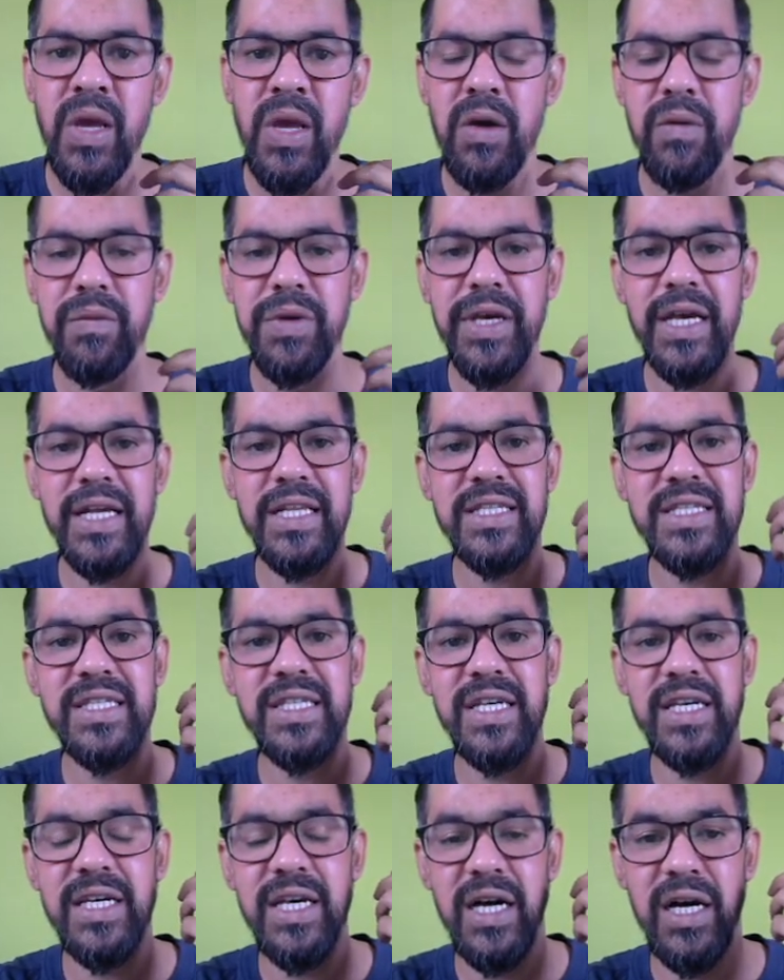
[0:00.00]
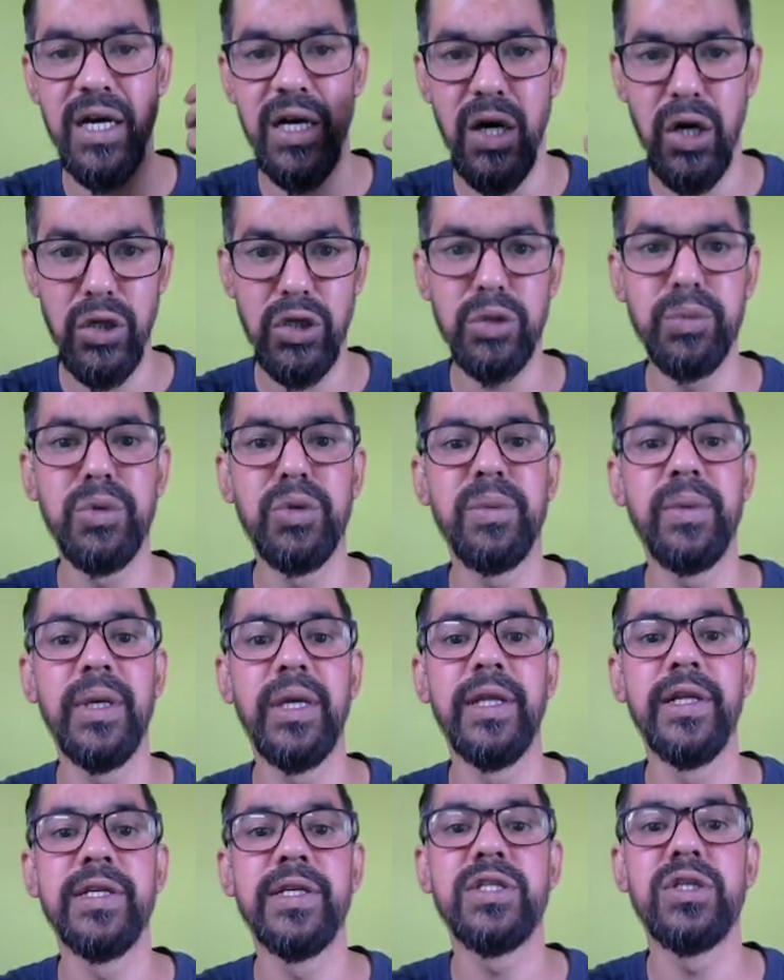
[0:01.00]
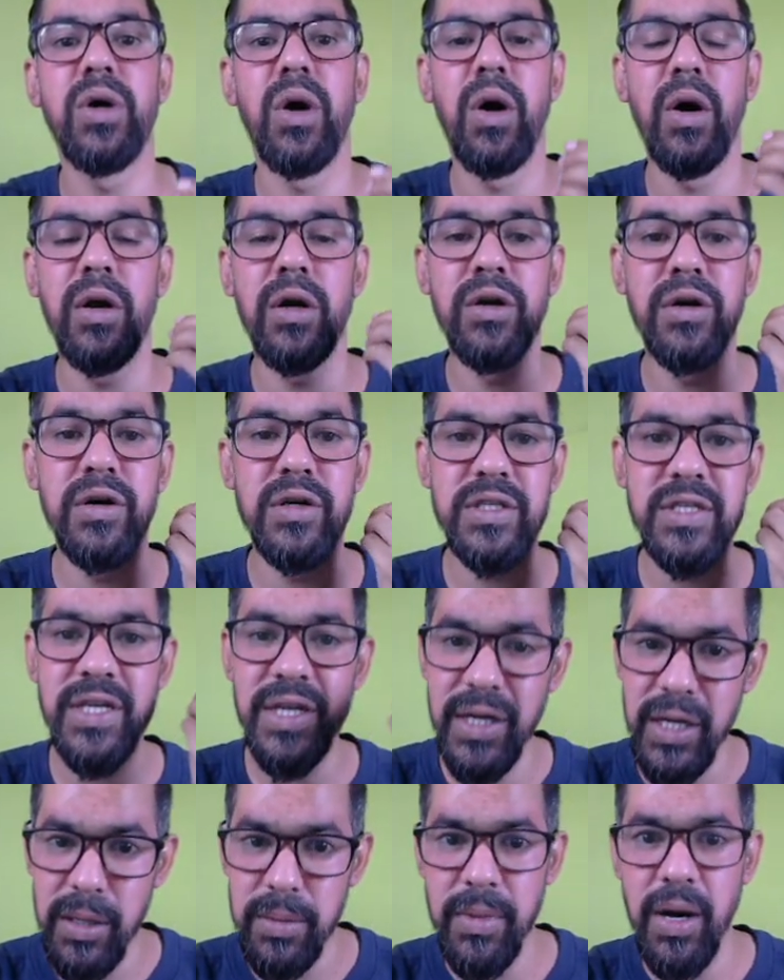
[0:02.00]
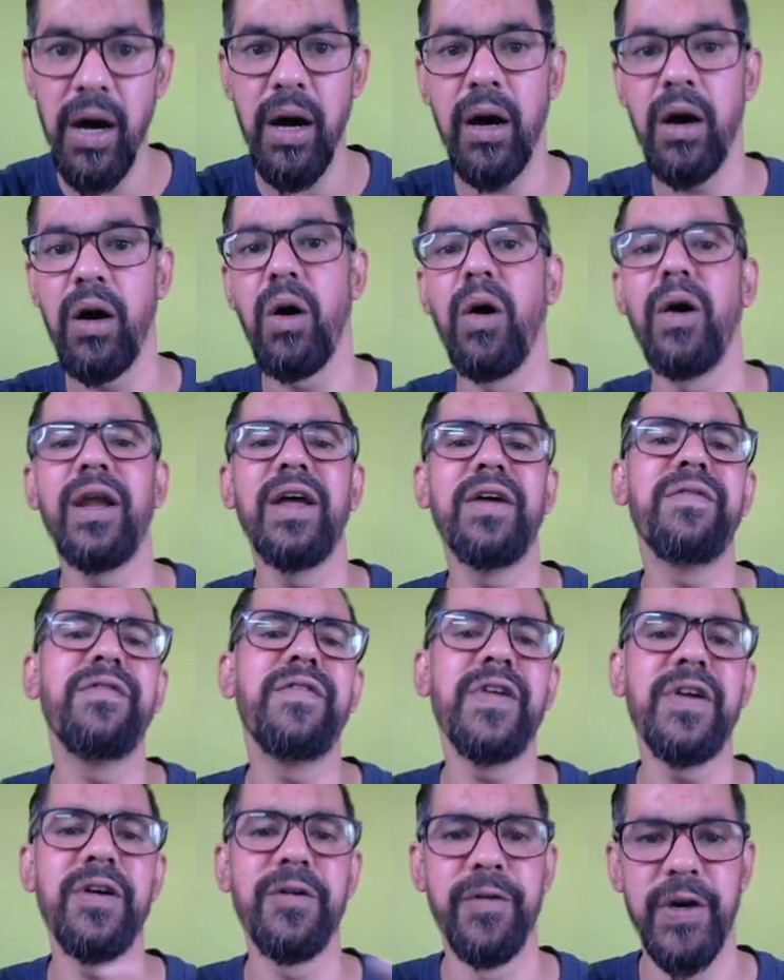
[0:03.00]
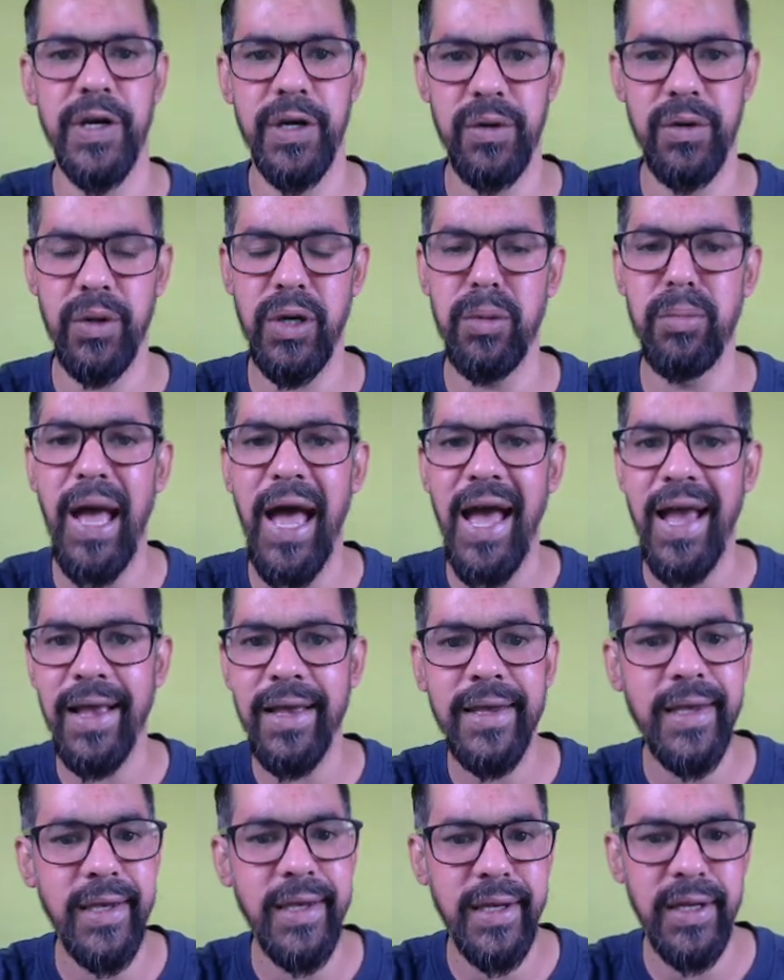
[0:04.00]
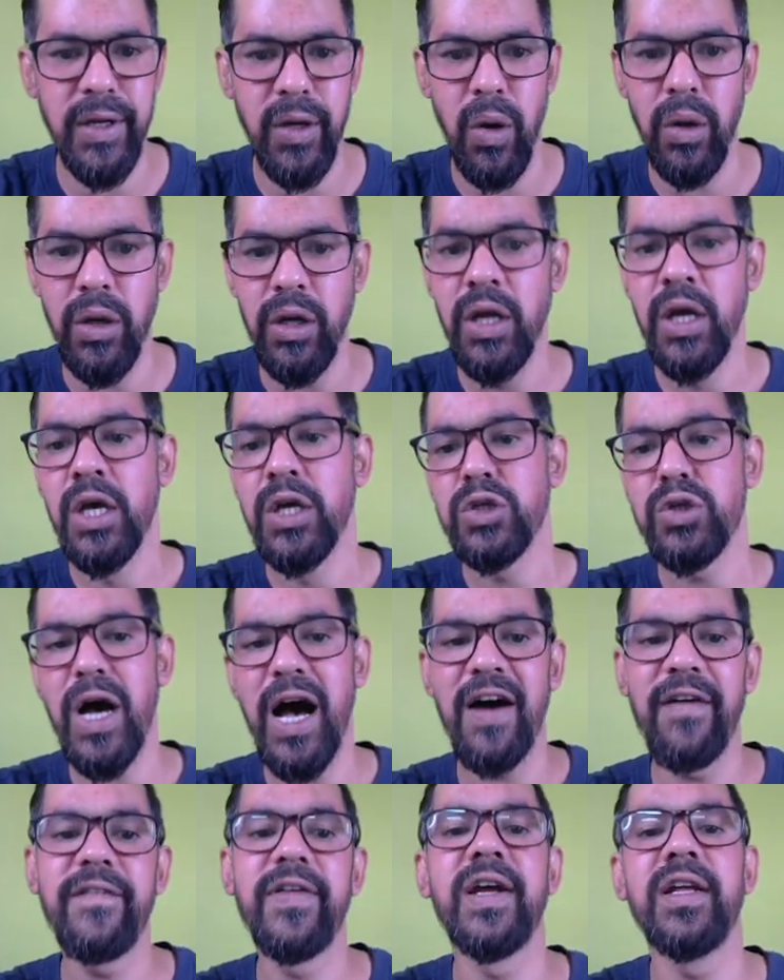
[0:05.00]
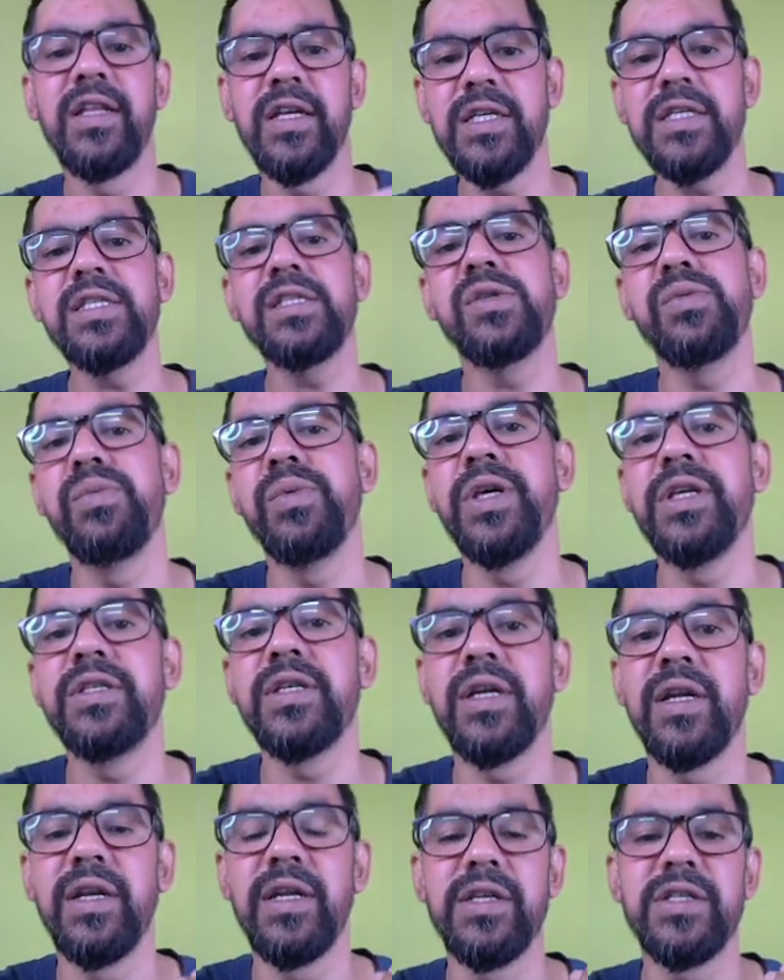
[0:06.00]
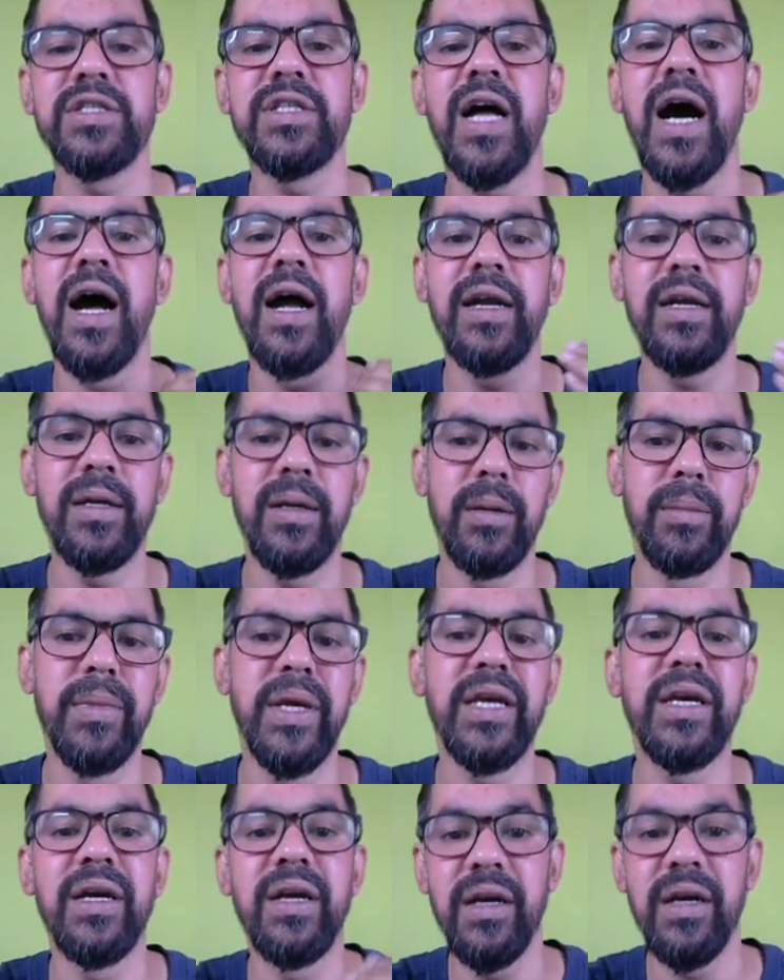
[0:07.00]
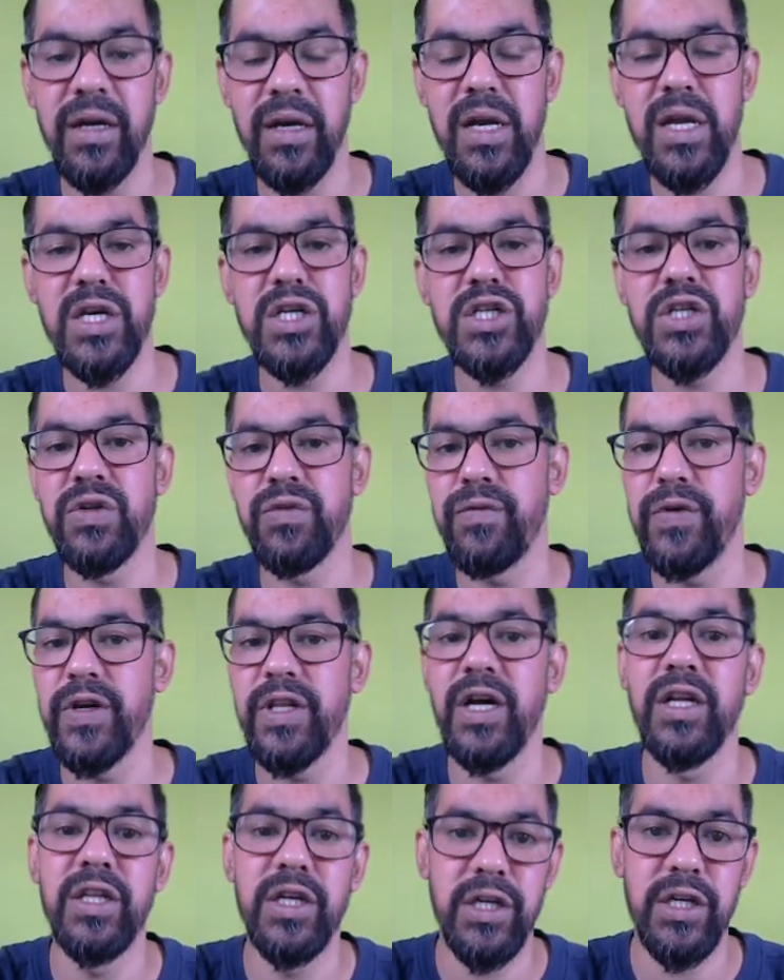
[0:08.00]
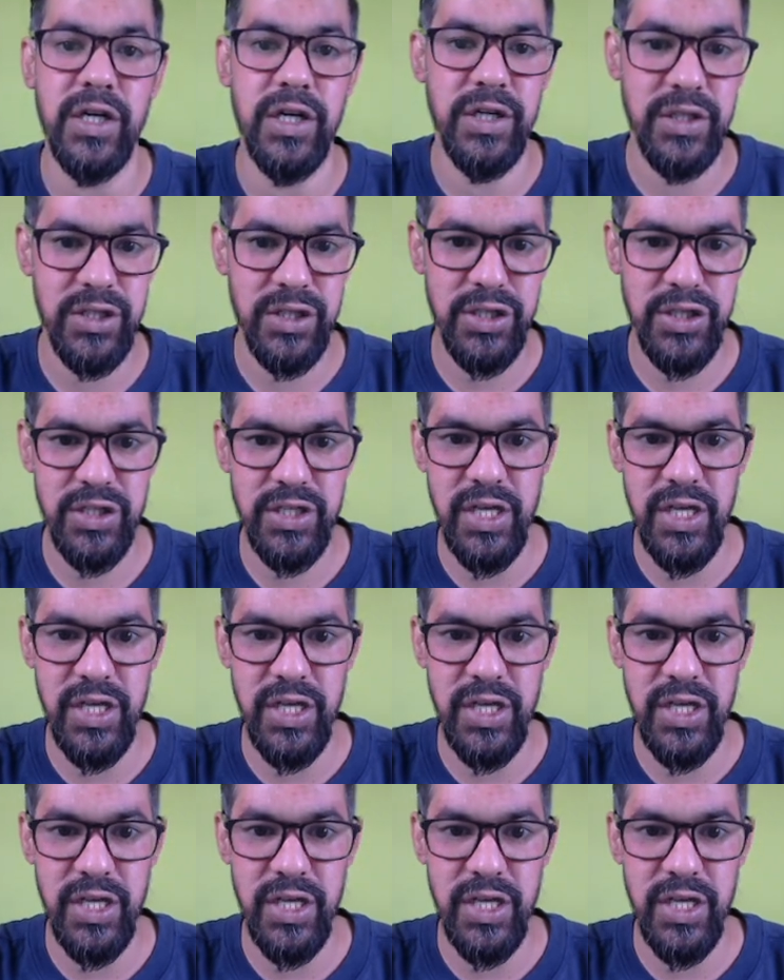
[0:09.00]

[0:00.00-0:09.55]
we can say automobiles or cinema or everywhere. Okay, banking and all. So after this we generally start making relation with other countries